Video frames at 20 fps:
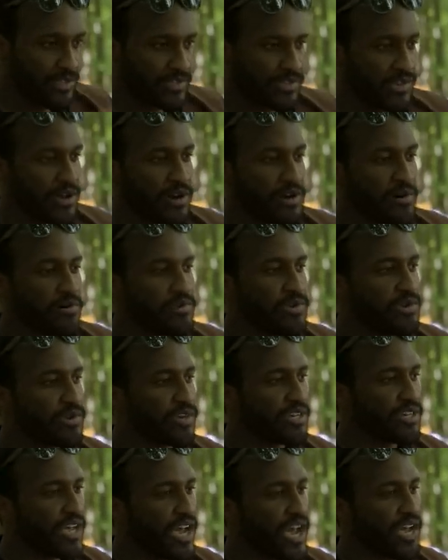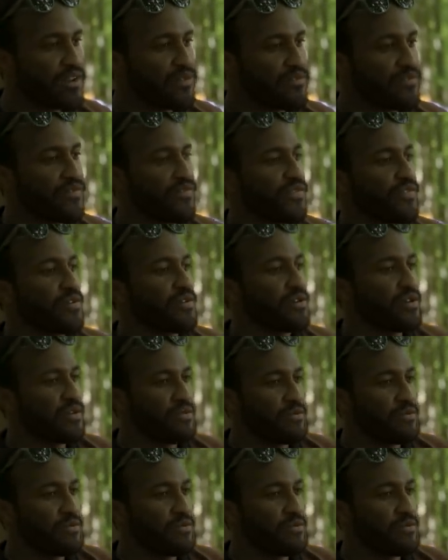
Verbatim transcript: So you can kind of,